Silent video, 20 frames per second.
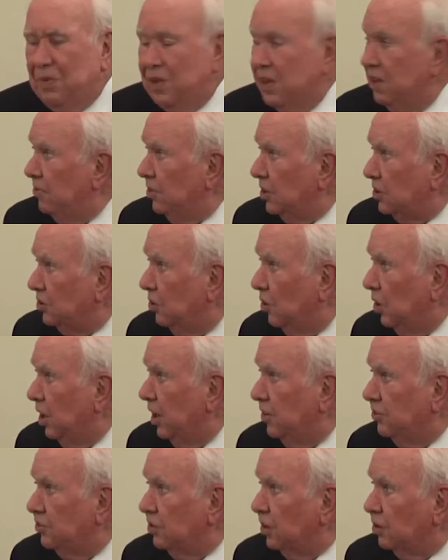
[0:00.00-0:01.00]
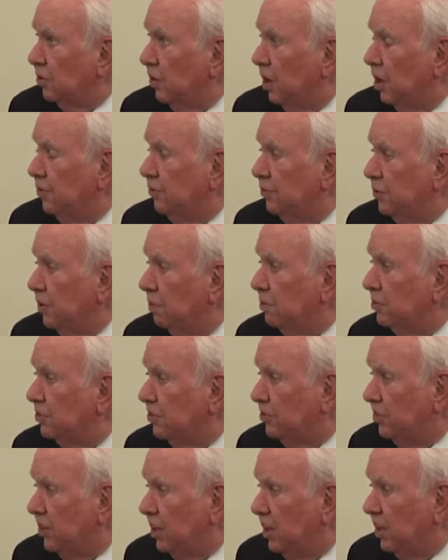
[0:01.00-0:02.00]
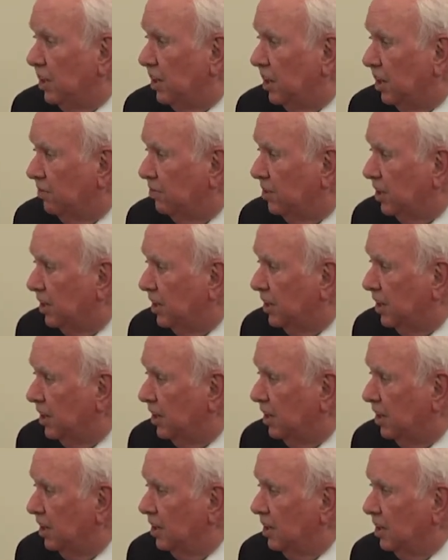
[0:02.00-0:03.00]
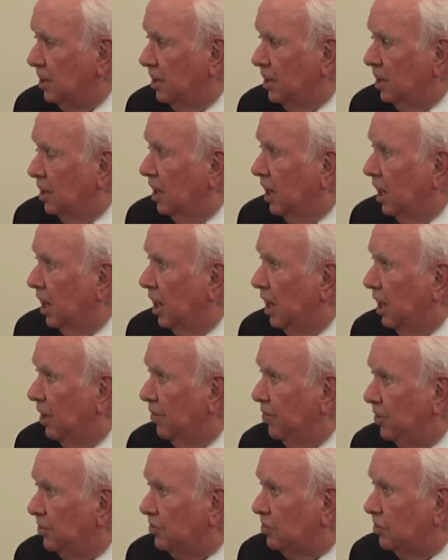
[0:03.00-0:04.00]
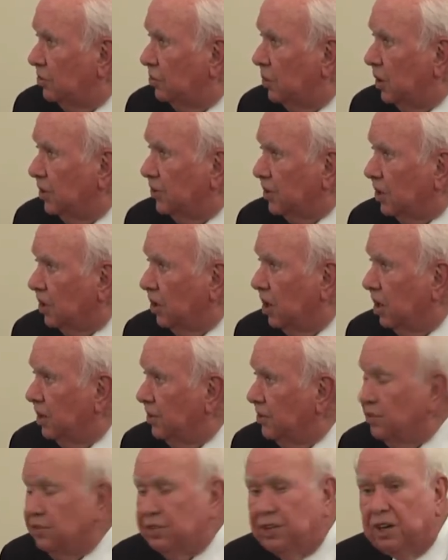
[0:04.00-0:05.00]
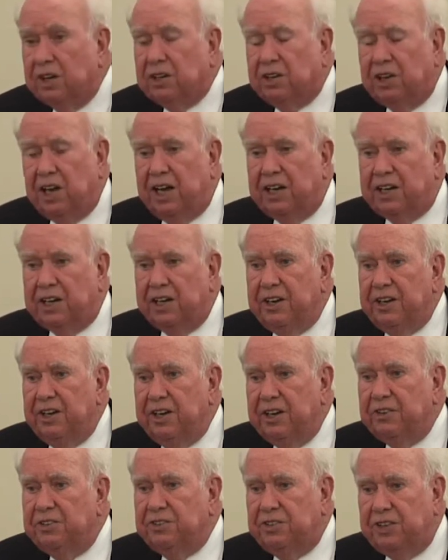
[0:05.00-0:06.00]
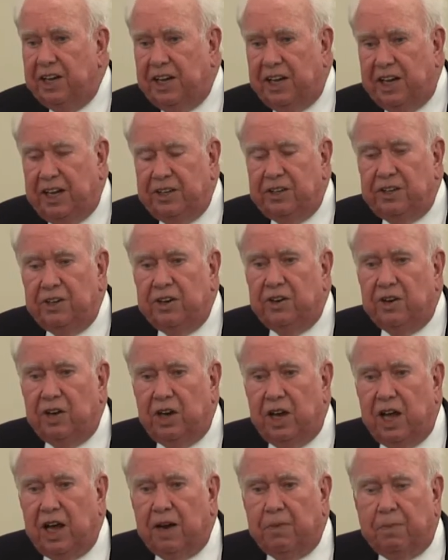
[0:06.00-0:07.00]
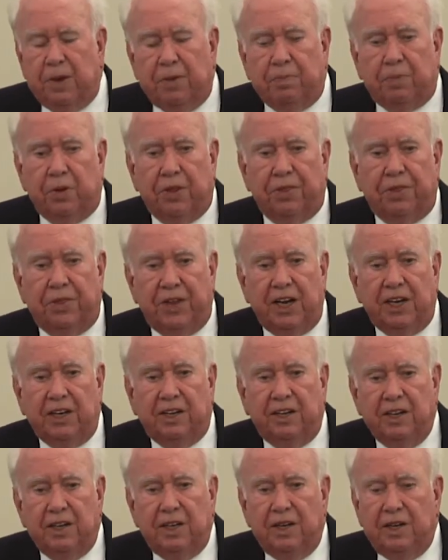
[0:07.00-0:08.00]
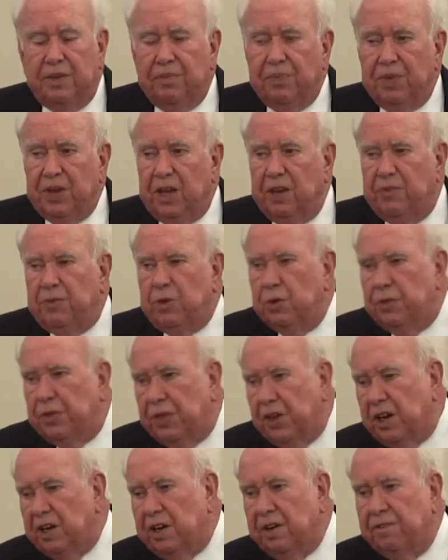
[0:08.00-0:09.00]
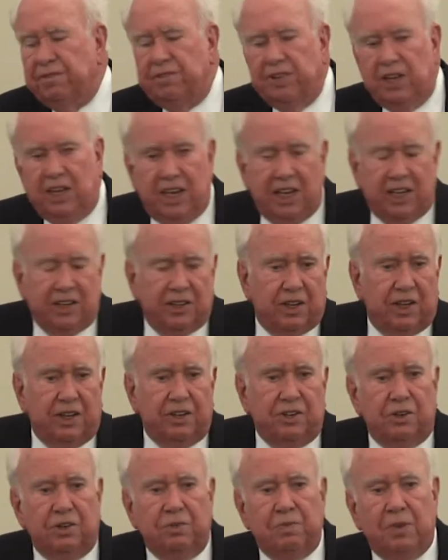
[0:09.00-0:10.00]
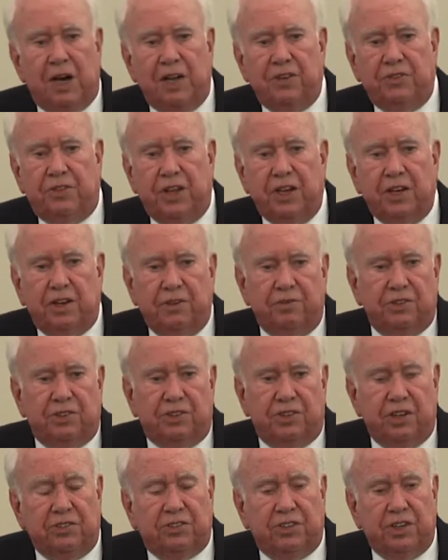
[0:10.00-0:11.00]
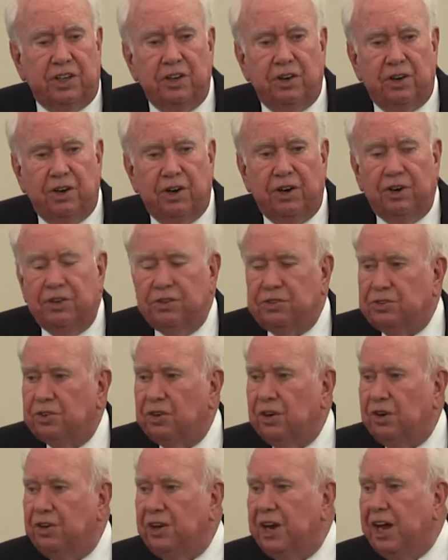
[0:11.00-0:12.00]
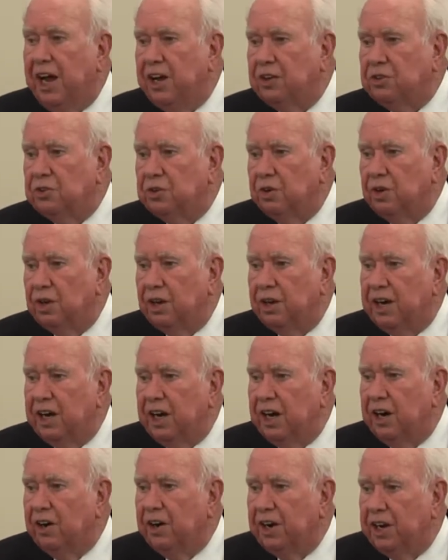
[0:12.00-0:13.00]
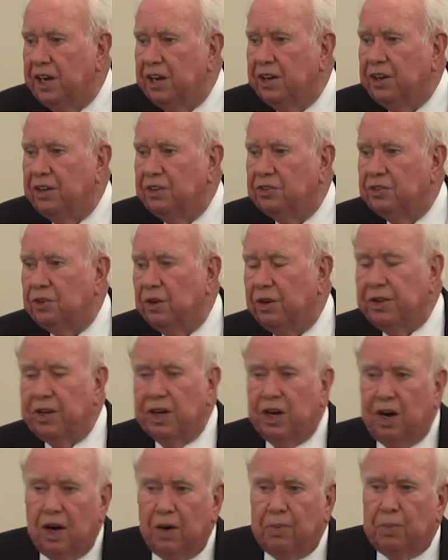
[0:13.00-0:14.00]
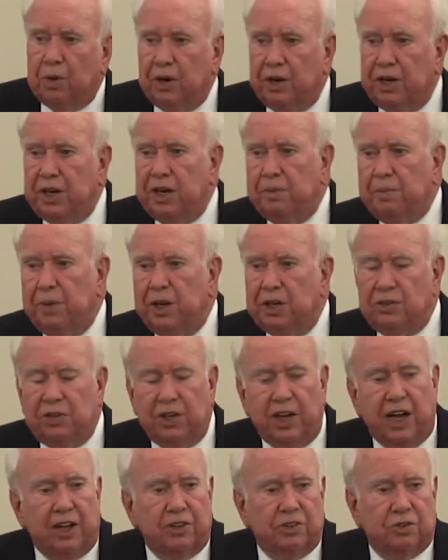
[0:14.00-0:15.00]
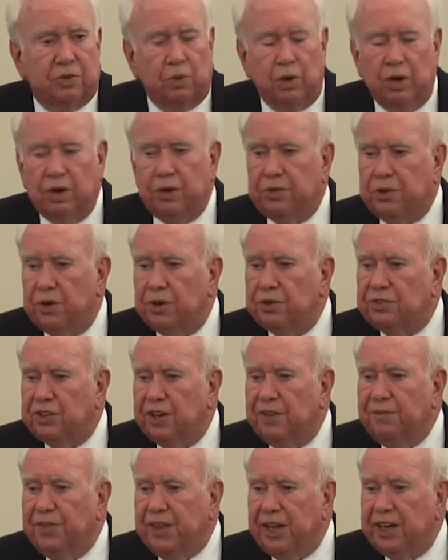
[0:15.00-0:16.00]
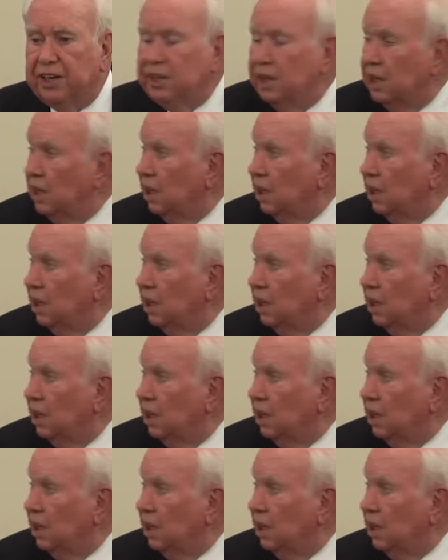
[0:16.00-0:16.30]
The Victorias are grown from seed every year. This is what the gardens look like in his day. You know, a lot of people think, if you think of England, you might think of Sissinghurst or natural areas or the Arboretum at Chatsworth or something.